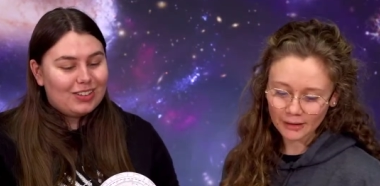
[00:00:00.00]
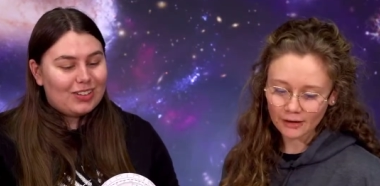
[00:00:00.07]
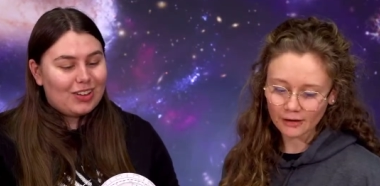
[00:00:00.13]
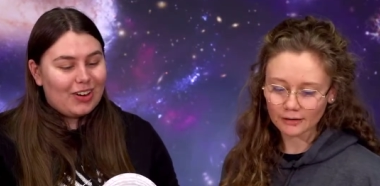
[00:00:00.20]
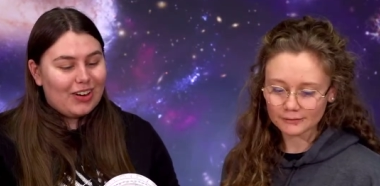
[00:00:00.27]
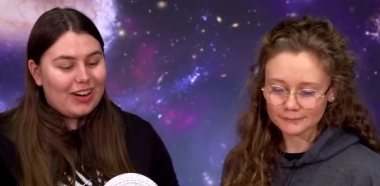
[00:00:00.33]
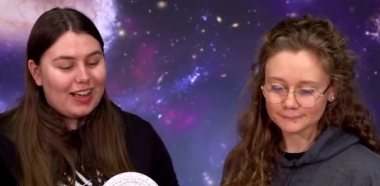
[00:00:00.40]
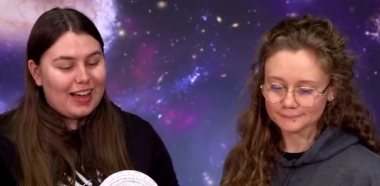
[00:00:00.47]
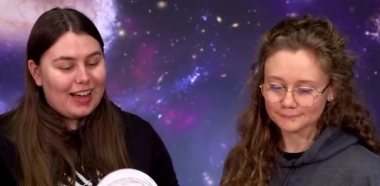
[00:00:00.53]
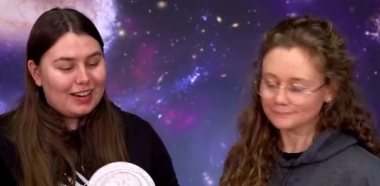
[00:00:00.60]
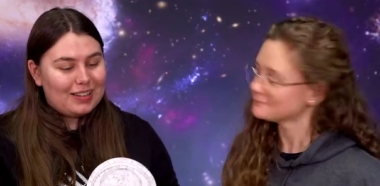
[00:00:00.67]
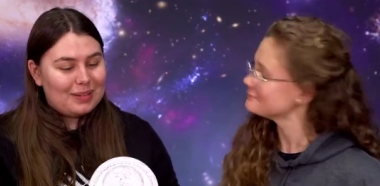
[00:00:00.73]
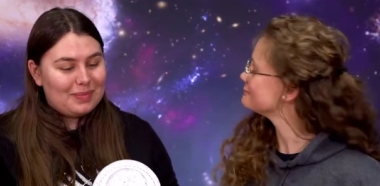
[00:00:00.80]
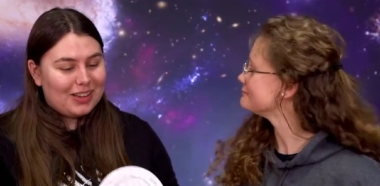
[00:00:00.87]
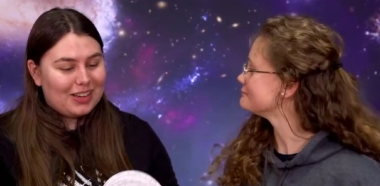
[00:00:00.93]
Speaker 1: So
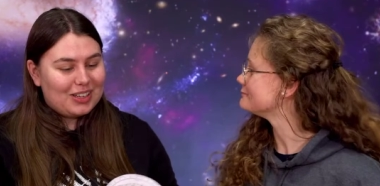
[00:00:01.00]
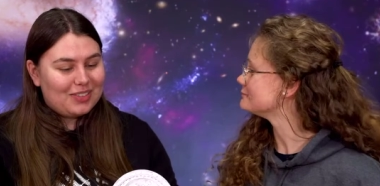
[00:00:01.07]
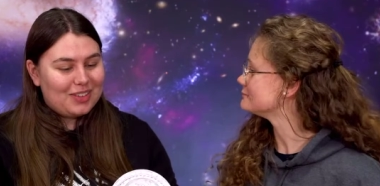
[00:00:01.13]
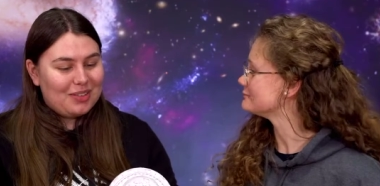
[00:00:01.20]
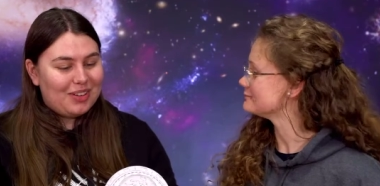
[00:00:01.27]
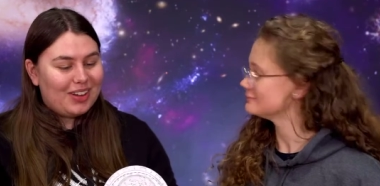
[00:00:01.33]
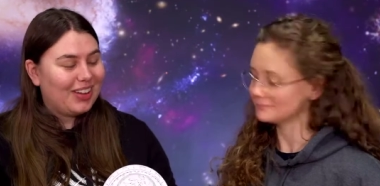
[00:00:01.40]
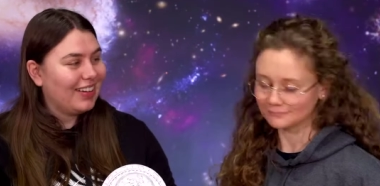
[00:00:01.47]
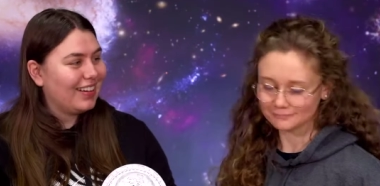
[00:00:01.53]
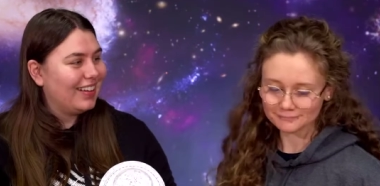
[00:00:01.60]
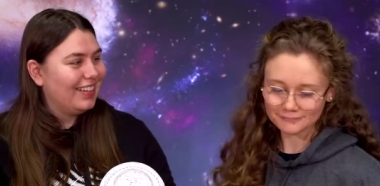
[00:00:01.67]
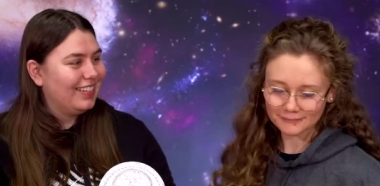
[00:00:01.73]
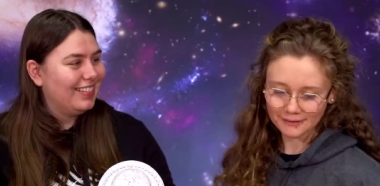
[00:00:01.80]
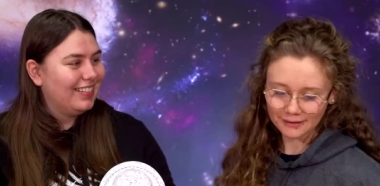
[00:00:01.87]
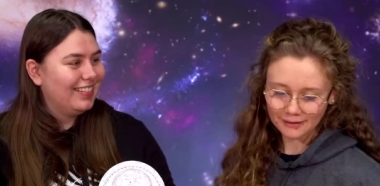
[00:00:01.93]
how does the planisphere work?
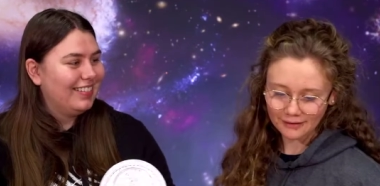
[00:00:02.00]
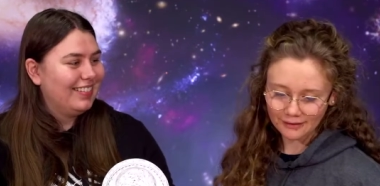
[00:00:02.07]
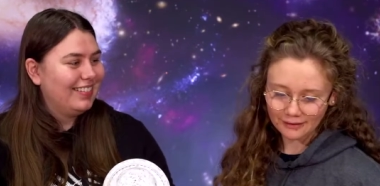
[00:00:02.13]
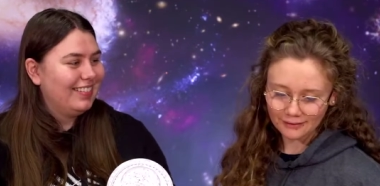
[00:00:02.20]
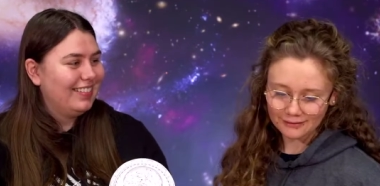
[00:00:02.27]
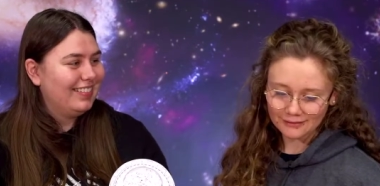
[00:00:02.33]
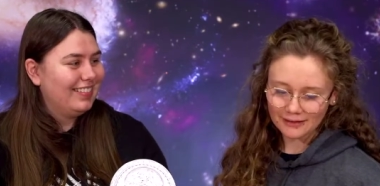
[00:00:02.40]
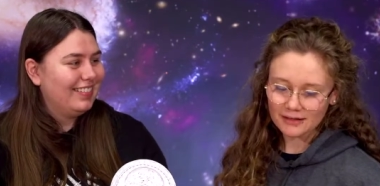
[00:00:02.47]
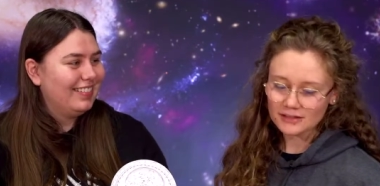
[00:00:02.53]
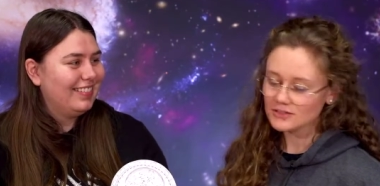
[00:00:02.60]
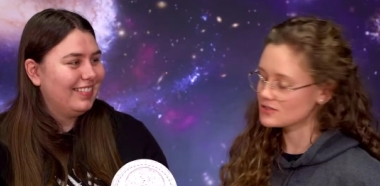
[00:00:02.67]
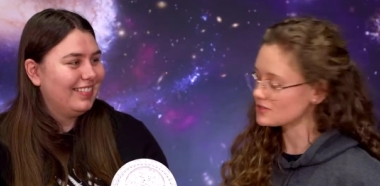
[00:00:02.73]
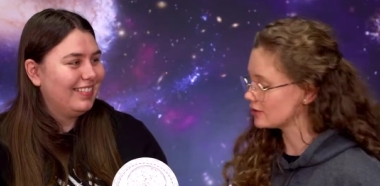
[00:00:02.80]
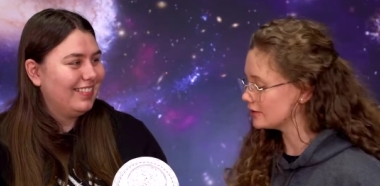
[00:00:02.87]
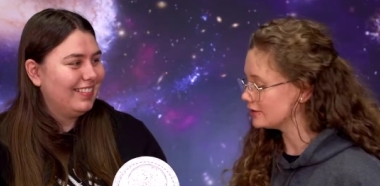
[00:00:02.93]

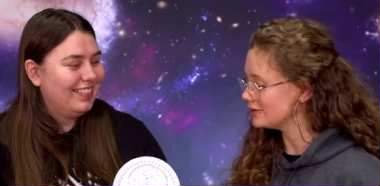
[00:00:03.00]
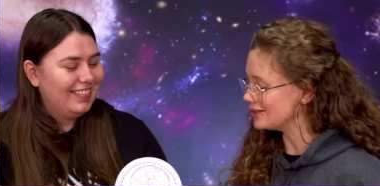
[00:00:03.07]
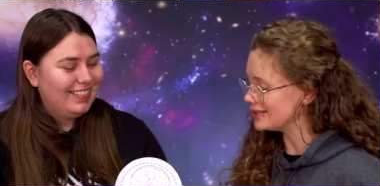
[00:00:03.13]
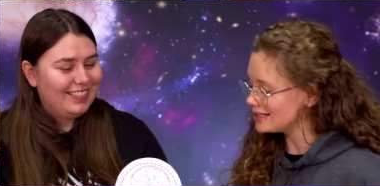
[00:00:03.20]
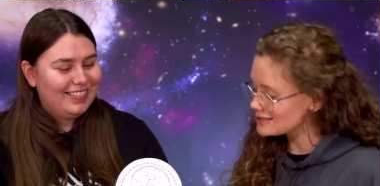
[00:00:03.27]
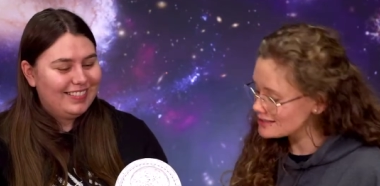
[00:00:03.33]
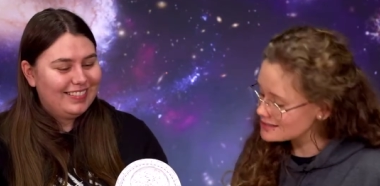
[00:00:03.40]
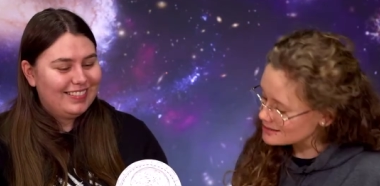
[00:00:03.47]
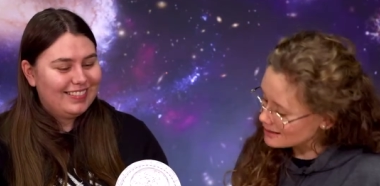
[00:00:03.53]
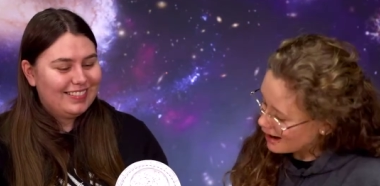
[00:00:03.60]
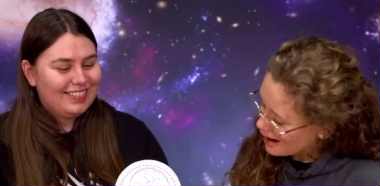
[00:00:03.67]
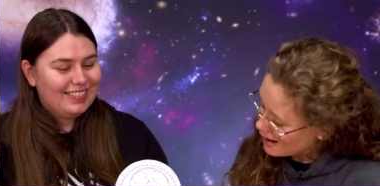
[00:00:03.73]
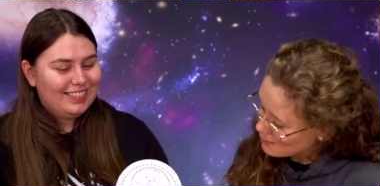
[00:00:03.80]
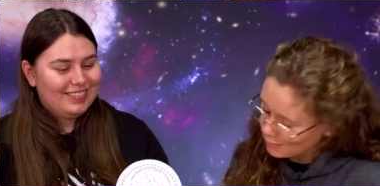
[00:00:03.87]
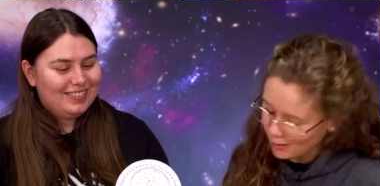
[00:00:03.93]
So you need to
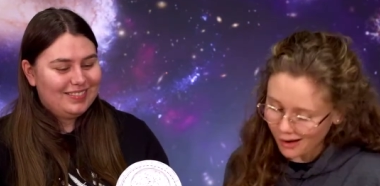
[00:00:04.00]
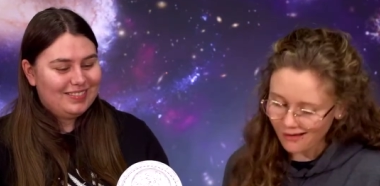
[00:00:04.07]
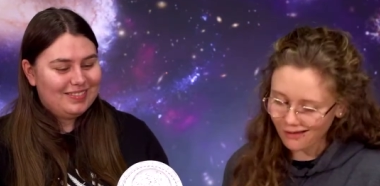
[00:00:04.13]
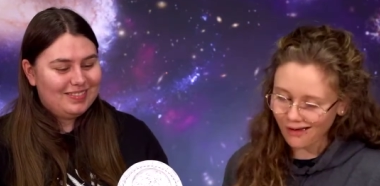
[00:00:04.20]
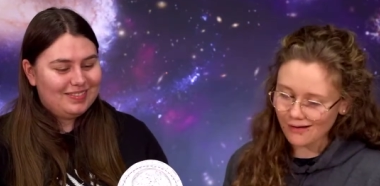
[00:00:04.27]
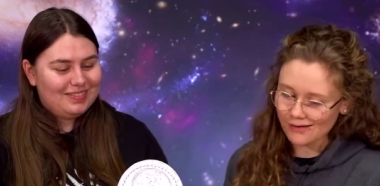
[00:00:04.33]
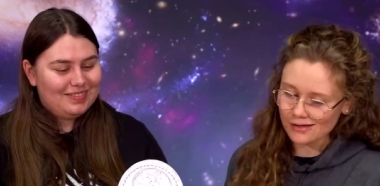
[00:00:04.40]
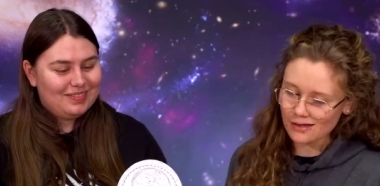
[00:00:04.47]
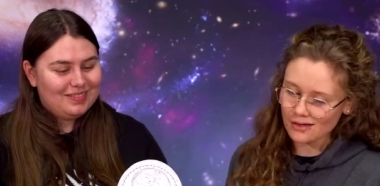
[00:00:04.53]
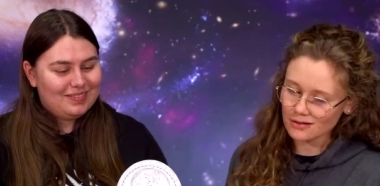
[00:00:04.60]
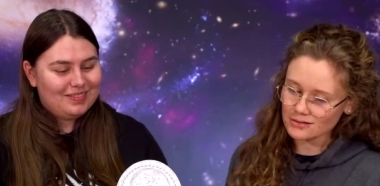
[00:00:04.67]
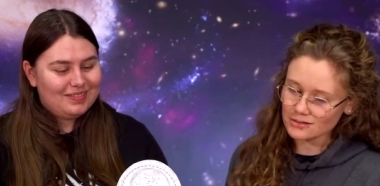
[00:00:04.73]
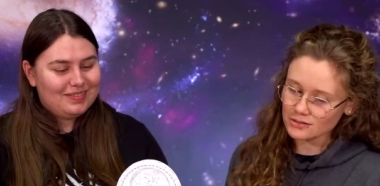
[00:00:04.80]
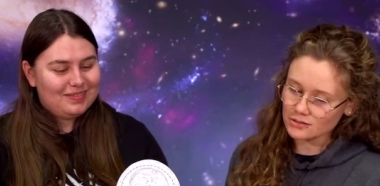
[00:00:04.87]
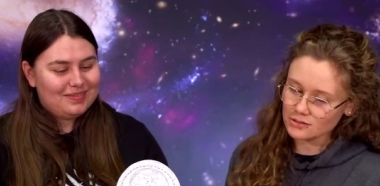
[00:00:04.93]
start by aligning
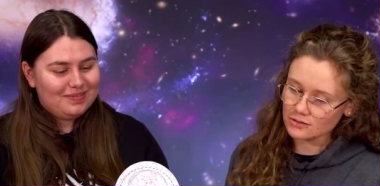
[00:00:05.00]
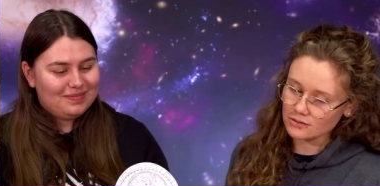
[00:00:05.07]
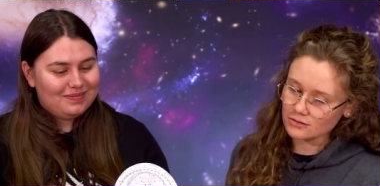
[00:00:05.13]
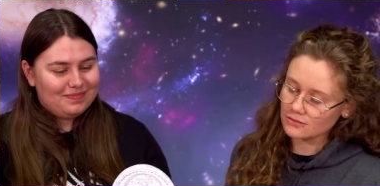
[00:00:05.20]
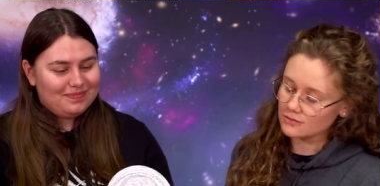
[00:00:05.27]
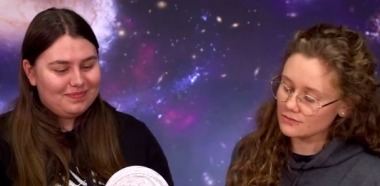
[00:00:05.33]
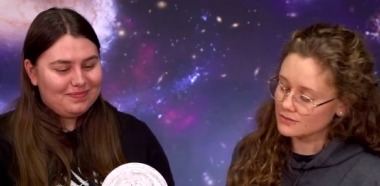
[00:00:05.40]
it to